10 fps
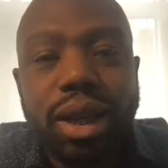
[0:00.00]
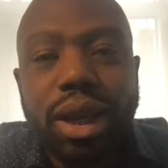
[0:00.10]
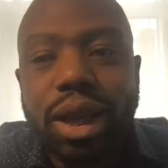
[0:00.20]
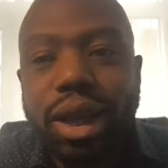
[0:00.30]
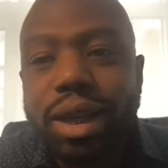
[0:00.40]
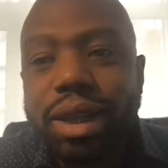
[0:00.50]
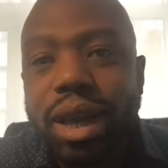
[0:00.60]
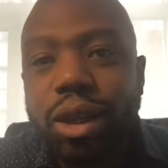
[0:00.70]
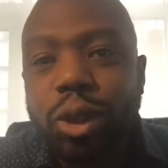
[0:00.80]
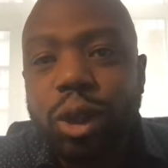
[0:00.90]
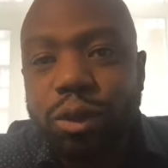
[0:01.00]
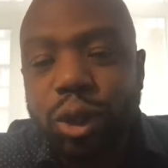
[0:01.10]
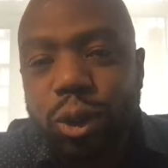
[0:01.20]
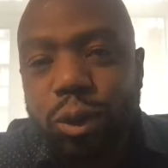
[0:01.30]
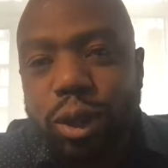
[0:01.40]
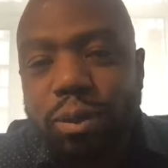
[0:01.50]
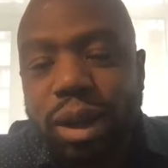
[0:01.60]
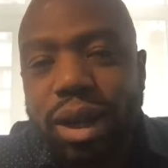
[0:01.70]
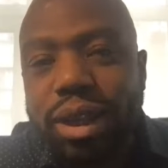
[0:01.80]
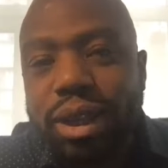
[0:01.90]
Uh, now, those of you who
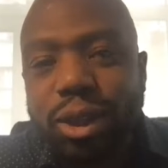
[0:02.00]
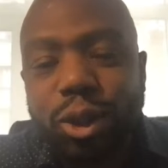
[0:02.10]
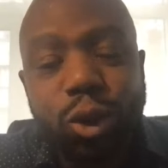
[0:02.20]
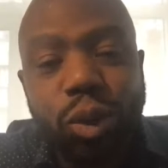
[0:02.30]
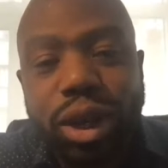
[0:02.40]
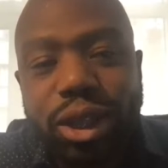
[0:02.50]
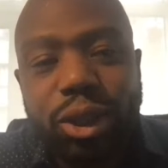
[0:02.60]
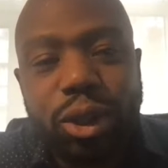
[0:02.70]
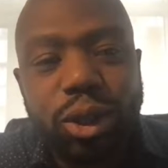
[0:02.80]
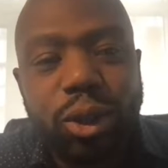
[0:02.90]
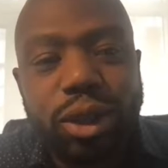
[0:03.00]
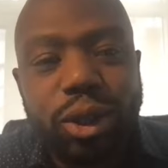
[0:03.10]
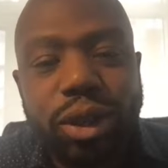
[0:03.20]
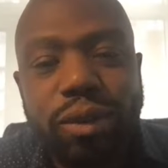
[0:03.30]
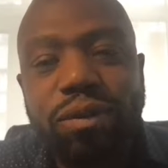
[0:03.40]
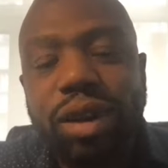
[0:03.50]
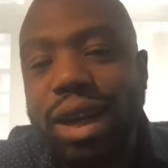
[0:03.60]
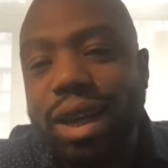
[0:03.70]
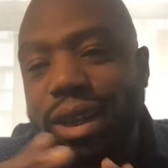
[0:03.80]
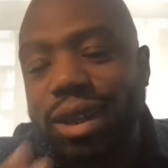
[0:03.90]
responded, who registered, know that you can
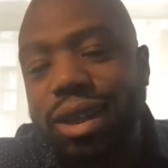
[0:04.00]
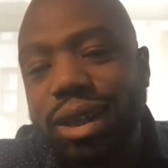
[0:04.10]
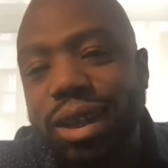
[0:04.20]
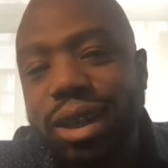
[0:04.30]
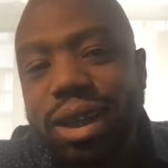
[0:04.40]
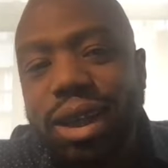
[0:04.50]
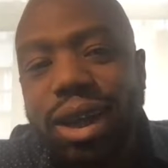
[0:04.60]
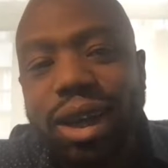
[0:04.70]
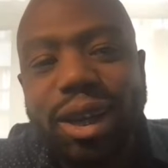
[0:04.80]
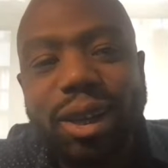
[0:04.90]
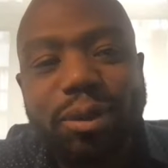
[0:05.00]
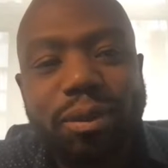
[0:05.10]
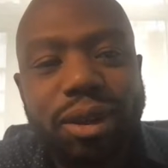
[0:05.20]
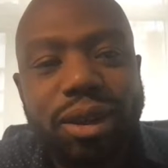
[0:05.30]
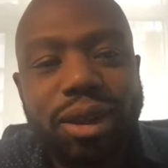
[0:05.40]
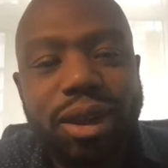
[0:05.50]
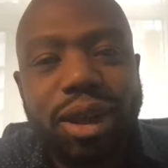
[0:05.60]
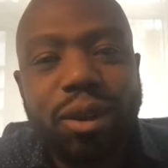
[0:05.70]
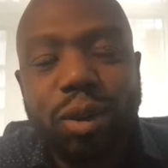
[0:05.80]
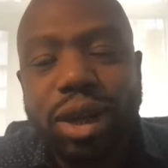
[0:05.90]
find this, uh,
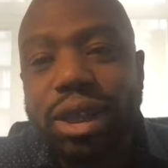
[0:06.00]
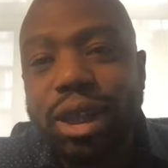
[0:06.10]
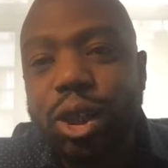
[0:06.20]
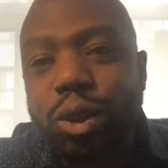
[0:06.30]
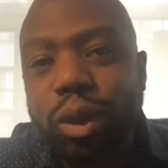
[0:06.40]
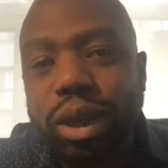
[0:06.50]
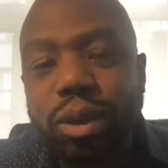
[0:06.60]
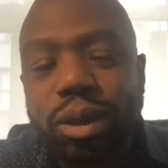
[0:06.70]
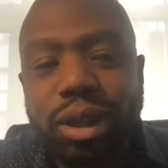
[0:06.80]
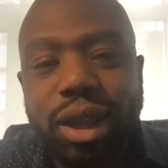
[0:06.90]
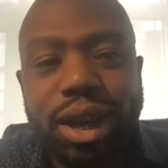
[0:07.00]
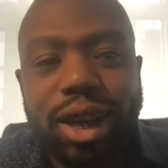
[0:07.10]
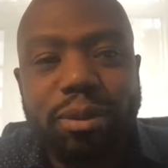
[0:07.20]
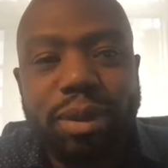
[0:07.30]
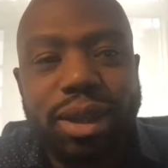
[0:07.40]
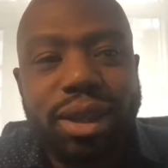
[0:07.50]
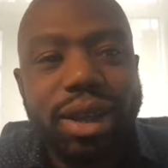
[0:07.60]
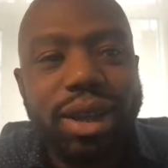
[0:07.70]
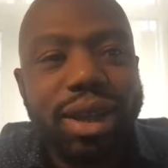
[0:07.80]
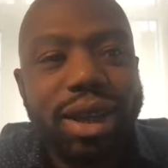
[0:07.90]
uh, what I just read online, but
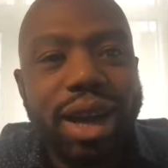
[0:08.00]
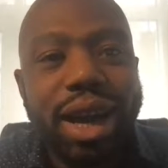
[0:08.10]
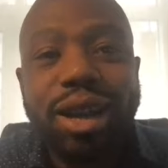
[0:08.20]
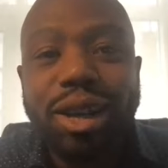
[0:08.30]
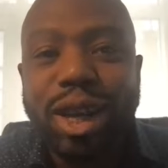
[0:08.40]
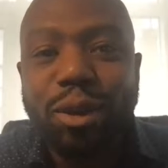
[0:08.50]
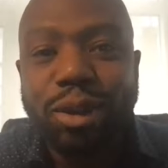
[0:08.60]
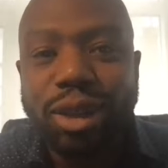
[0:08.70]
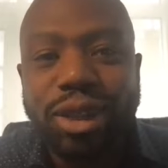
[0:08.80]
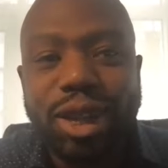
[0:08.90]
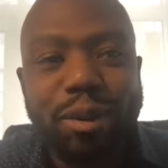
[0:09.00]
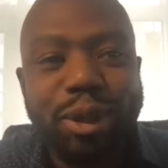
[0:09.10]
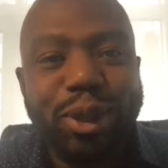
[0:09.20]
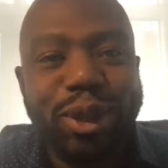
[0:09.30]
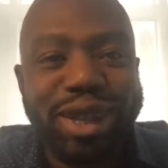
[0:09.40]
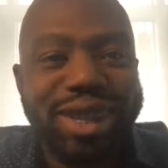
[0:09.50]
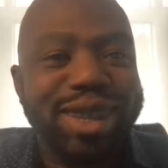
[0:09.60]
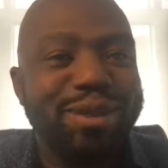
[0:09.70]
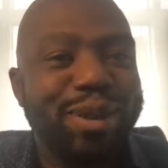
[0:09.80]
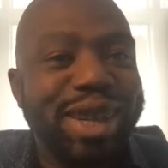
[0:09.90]
uh, I could not resist the opportunity
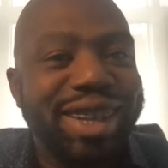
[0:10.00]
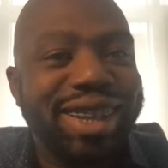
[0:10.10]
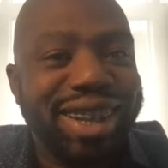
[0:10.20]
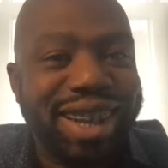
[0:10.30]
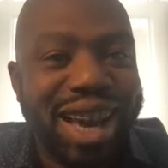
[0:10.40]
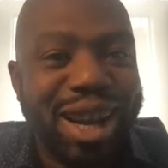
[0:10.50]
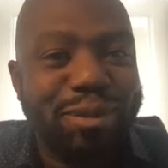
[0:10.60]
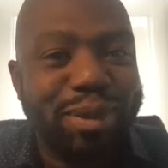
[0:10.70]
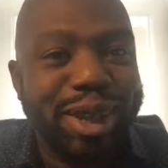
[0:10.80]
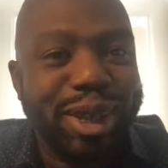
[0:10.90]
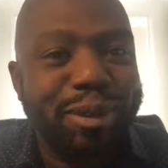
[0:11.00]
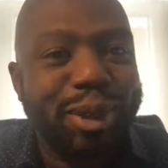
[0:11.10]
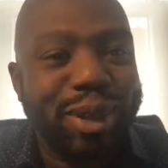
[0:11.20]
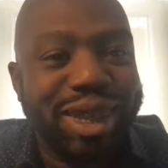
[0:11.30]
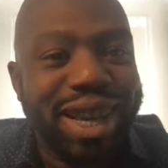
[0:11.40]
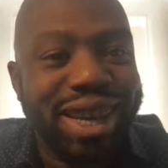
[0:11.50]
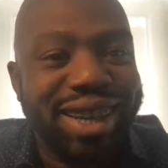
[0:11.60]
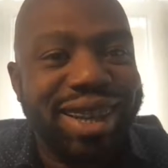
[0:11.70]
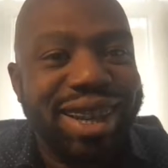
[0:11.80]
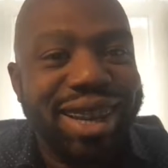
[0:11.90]
to read it aloud because I'm so
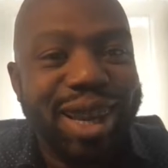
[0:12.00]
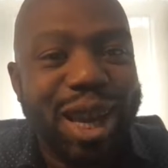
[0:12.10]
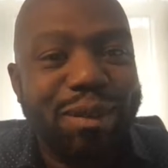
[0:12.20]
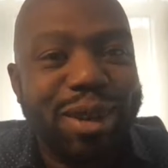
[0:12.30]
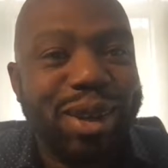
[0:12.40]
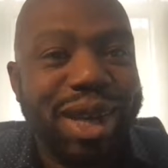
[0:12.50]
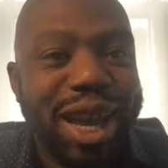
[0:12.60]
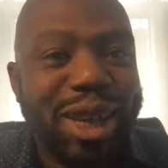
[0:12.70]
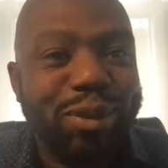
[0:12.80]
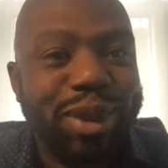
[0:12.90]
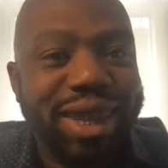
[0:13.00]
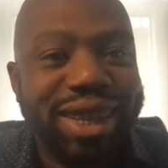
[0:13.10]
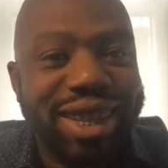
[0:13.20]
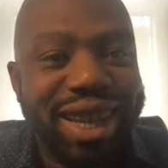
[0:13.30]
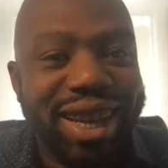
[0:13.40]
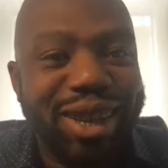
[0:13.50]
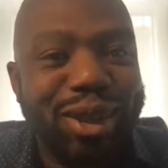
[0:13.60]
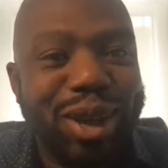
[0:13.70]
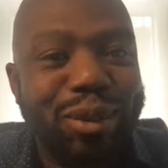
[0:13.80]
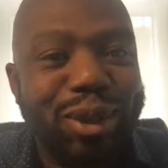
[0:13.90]
excited to have Dr. Kass with us today. And
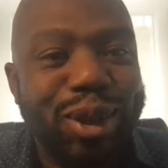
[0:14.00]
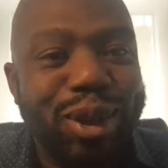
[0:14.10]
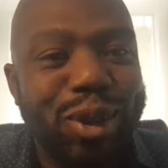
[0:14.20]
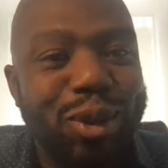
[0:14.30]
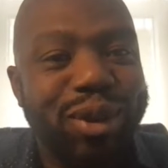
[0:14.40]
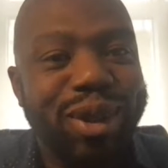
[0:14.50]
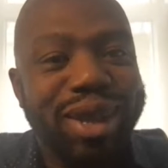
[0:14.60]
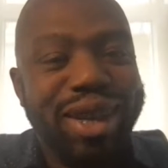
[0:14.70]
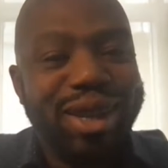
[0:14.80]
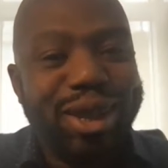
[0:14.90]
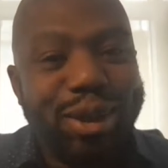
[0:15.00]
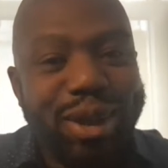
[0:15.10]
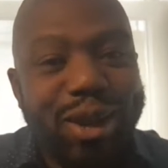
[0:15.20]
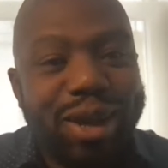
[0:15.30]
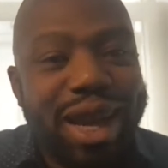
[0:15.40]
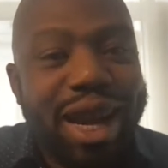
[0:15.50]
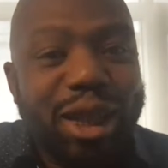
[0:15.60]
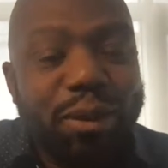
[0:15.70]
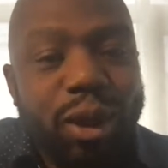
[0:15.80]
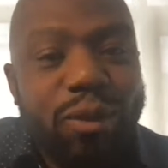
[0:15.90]
so I will turn it over to you, Dr. Kass,
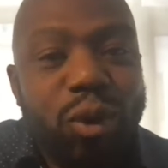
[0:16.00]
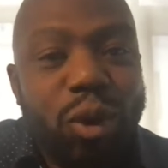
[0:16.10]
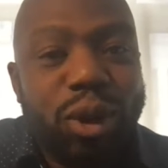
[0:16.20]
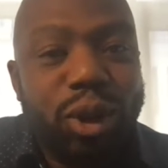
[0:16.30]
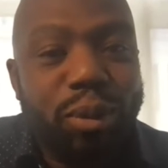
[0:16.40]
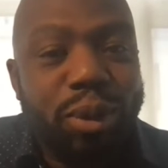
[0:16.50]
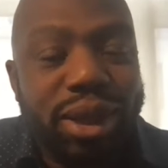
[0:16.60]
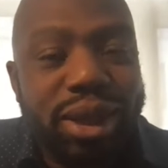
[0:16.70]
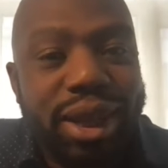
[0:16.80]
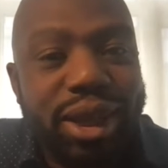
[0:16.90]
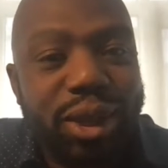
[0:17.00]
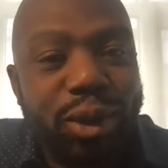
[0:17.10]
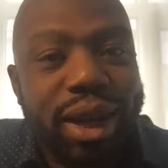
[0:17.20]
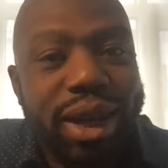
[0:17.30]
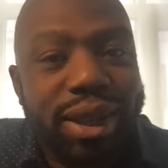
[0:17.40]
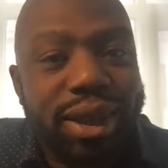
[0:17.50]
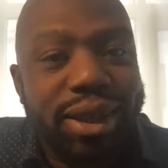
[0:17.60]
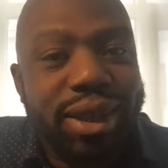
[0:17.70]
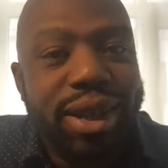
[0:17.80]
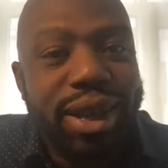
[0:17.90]
and we look forward to your presentation on ethics
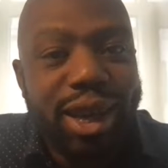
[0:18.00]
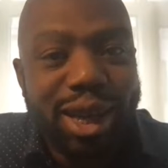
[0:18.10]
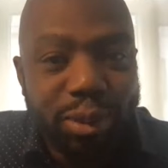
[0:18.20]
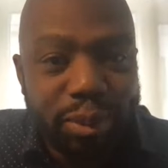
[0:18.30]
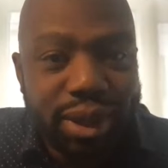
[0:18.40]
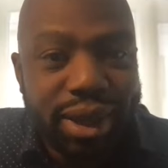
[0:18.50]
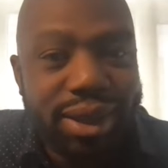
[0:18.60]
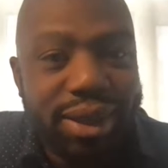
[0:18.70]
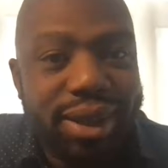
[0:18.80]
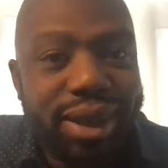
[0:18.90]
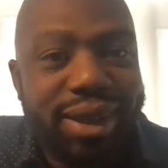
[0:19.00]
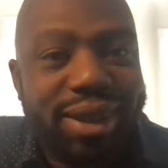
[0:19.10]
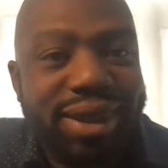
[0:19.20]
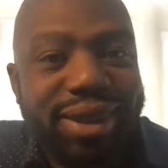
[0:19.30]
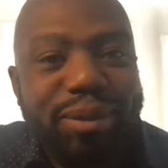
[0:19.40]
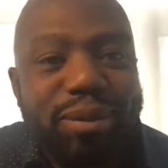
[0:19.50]
and implementation science.